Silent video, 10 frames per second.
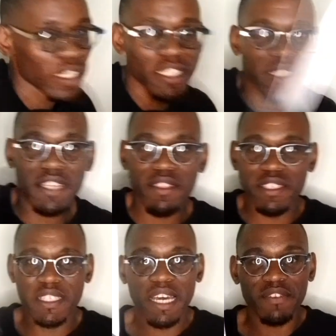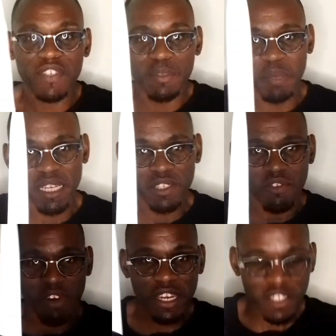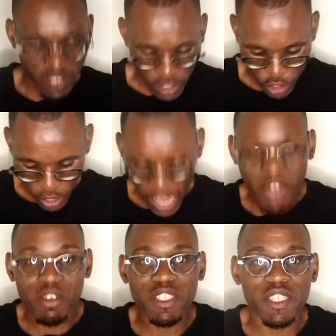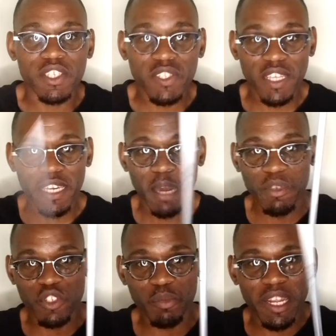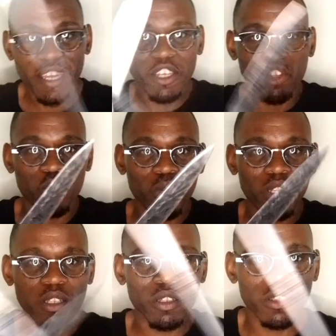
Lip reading: this knife is blunt. Alright, how does this thing come into play? You will.